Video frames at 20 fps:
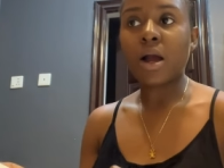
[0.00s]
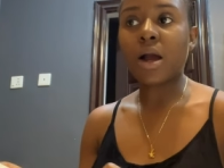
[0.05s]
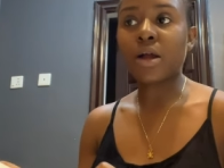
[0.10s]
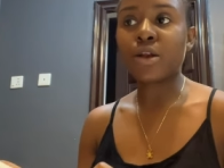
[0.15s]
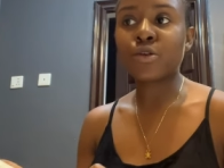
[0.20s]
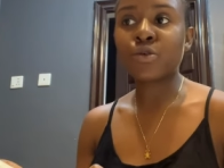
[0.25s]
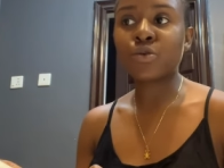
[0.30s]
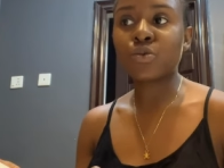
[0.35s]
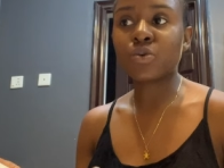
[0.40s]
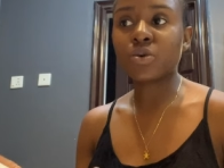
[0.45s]
I
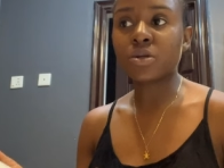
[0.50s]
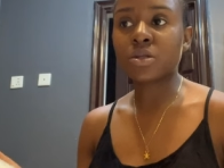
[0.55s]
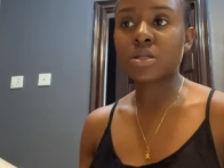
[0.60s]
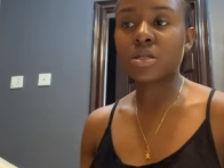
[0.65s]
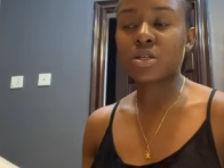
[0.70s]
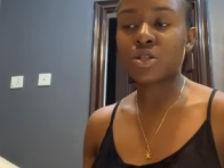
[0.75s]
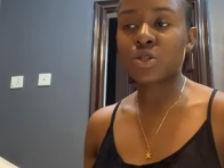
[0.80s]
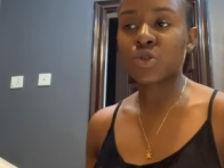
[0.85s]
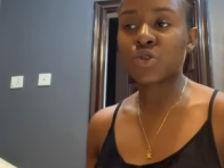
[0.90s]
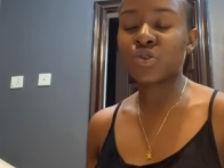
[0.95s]
don't want
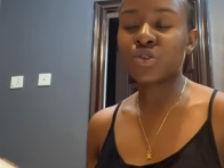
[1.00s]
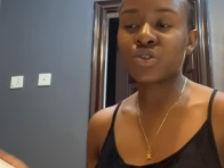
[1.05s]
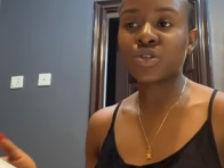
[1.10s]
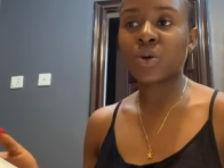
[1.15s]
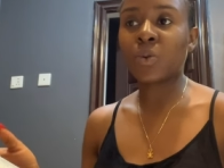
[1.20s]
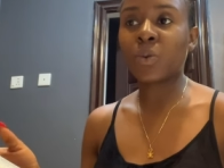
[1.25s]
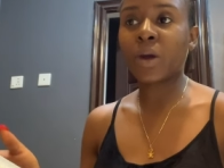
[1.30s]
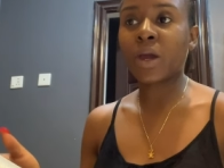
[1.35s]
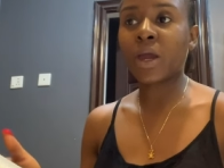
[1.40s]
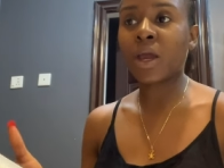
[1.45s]
a
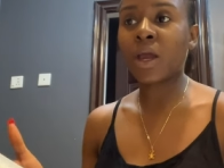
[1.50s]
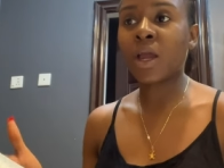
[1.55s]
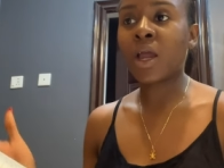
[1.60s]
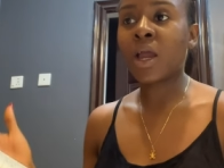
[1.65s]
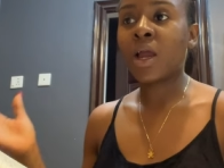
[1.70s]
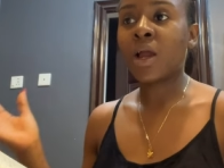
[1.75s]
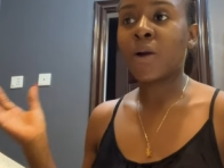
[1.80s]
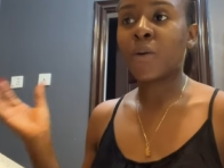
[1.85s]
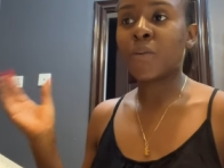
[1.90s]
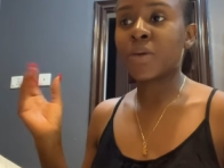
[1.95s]
situation where
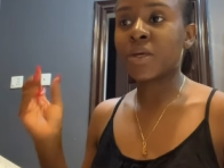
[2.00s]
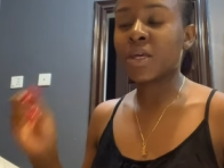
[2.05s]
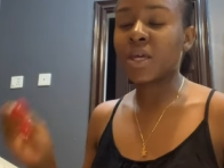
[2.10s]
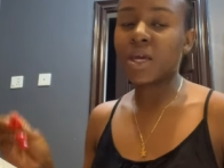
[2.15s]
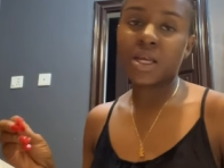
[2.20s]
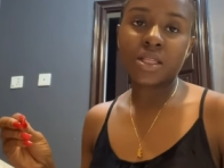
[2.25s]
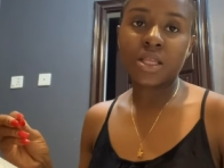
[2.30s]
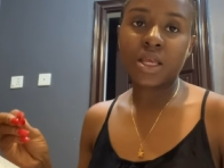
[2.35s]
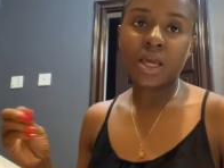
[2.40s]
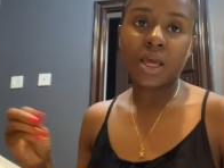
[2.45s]
we
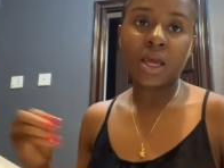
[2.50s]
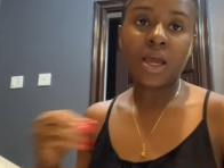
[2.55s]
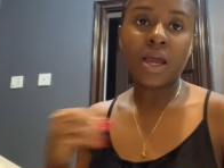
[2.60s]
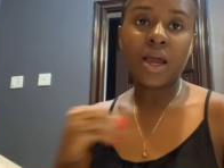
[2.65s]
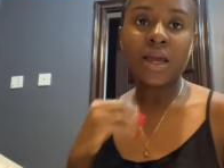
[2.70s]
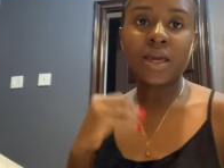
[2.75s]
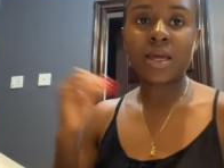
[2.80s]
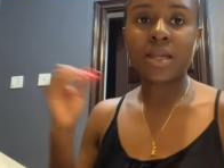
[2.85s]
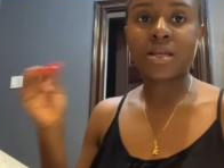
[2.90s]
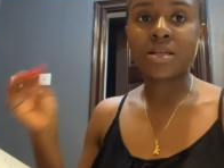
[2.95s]
get there,
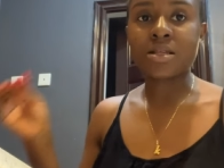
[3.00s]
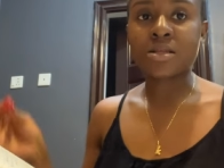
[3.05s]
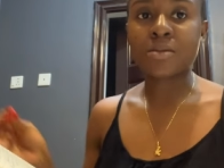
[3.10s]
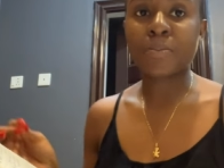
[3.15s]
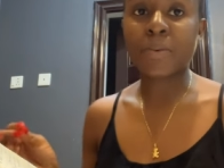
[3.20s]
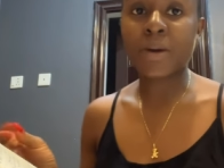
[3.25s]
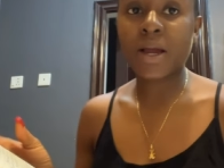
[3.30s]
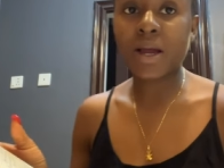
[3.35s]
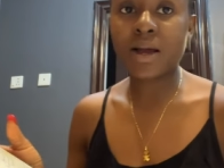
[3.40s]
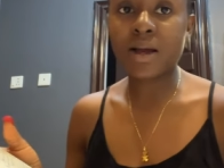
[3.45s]
I get
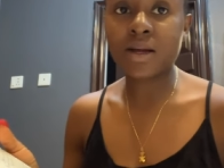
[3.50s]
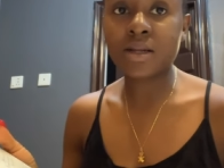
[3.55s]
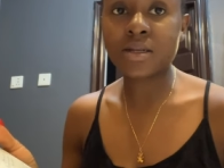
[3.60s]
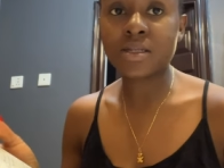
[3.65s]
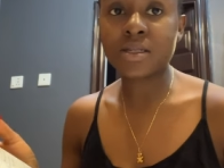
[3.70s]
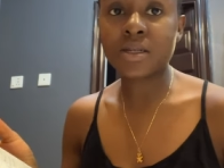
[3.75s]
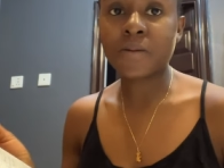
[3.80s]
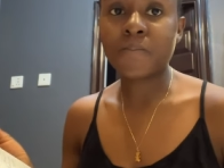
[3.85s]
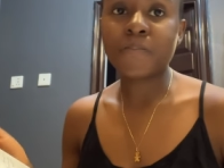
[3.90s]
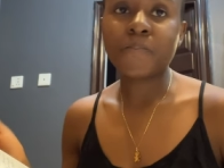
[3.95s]
inspired,